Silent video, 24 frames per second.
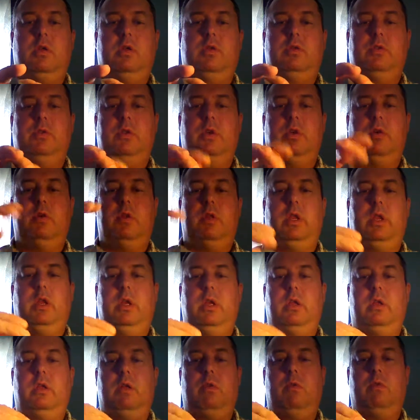so
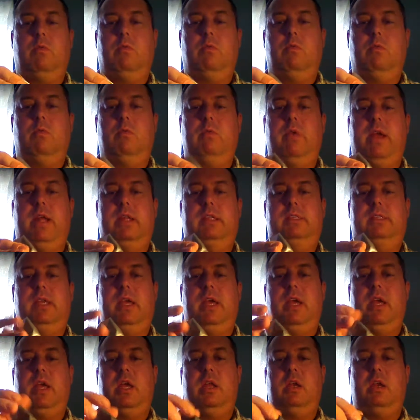that
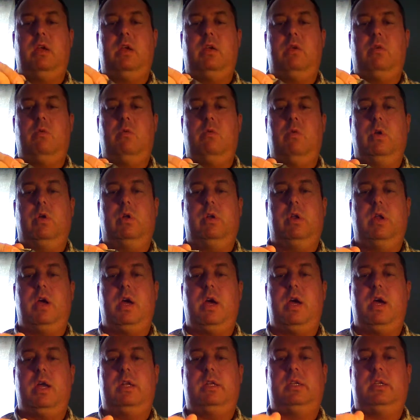sand will
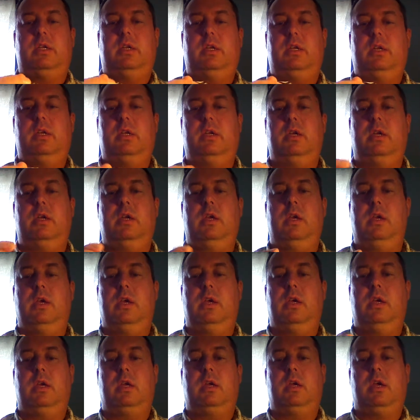not
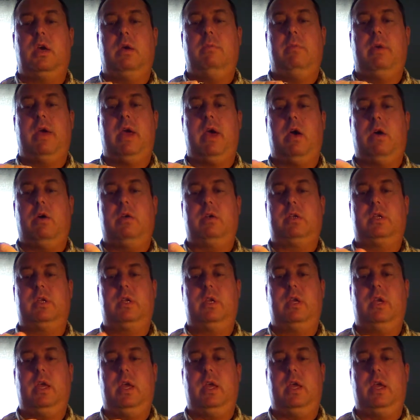come out.
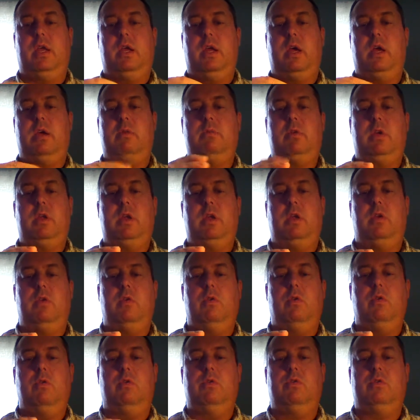And I'm going to
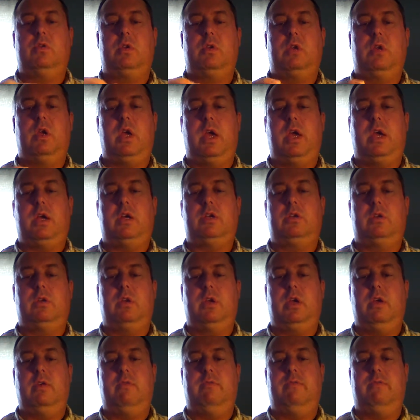use
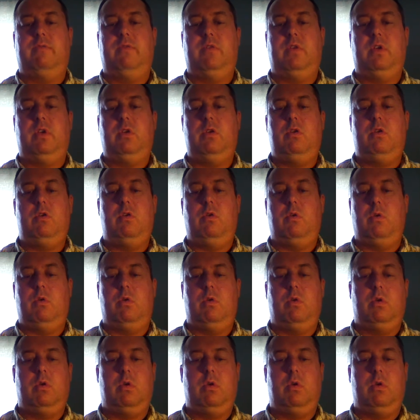actually a few